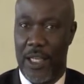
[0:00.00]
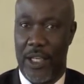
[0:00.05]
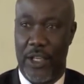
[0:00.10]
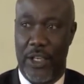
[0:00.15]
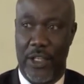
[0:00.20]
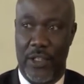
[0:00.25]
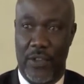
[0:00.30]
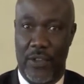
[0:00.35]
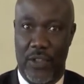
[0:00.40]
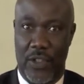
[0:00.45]

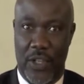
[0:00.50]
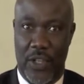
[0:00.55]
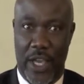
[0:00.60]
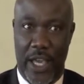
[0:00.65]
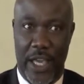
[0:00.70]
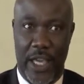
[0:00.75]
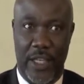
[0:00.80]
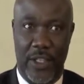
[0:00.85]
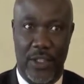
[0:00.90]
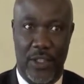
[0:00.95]
It
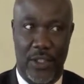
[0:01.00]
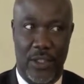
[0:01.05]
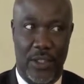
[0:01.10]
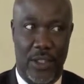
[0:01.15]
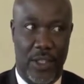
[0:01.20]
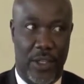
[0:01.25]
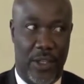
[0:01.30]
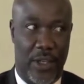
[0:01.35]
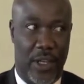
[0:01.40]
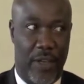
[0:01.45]
takes
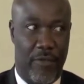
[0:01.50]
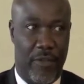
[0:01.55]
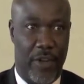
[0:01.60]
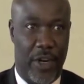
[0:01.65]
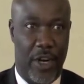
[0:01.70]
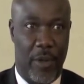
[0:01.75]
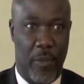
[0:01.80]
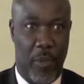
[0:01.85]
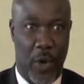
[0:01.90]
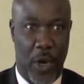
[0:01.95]
a
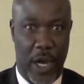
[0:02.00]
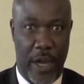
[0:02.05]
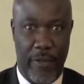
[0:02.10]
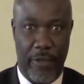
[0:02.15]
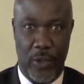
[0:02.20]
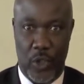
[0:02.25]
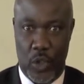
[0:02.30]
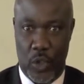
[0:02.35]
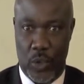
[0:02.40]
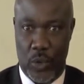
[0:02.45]
very
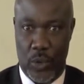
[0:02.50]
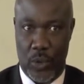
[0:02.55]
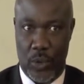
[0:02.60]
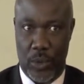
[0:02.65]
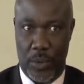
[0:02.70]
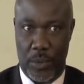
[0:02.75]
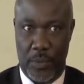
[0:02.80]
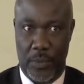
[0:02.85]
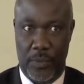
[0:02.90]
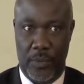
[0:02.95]
powerful
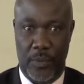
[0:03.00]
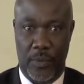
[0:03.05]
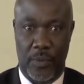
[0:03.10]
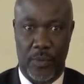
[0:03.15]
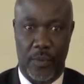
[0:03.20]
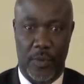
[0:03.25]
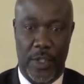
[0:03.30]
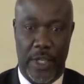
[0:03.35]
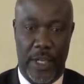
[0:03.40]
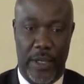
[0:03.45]
tool
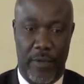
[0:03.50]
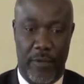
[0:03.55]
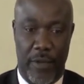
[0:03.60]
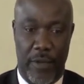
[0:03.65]
and